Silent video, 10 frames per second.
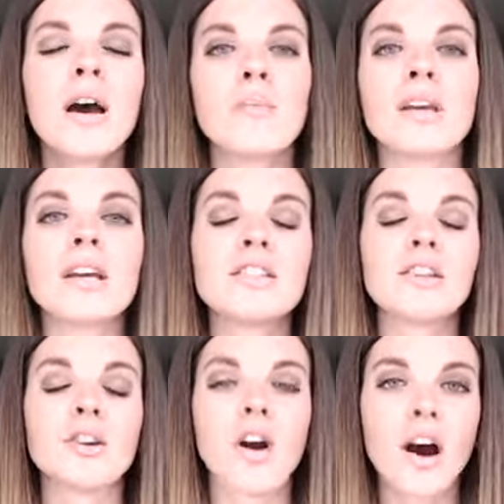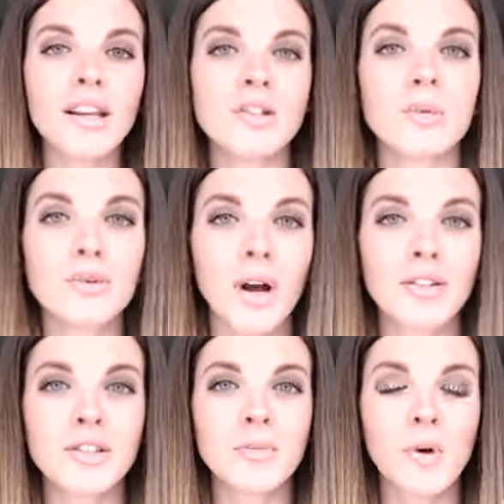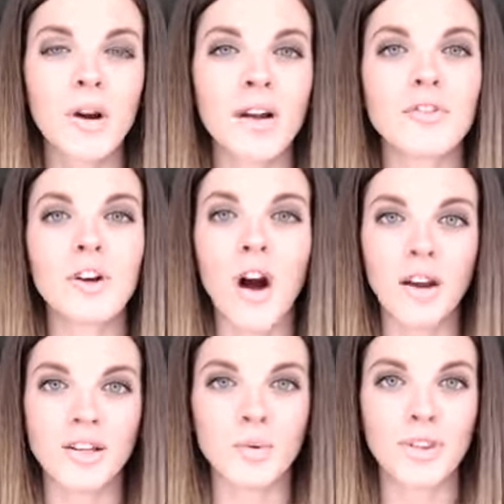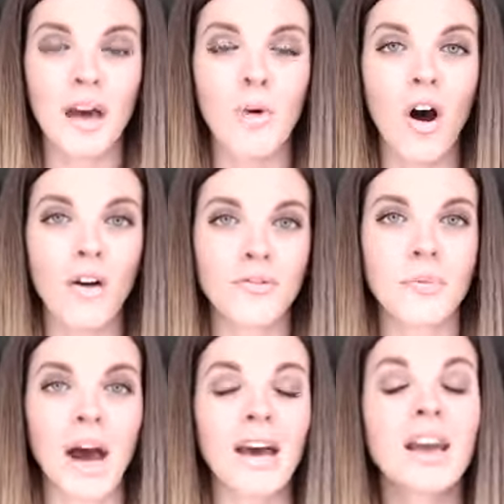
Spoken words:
because your audience will trust you more if you're honest with them off the bat.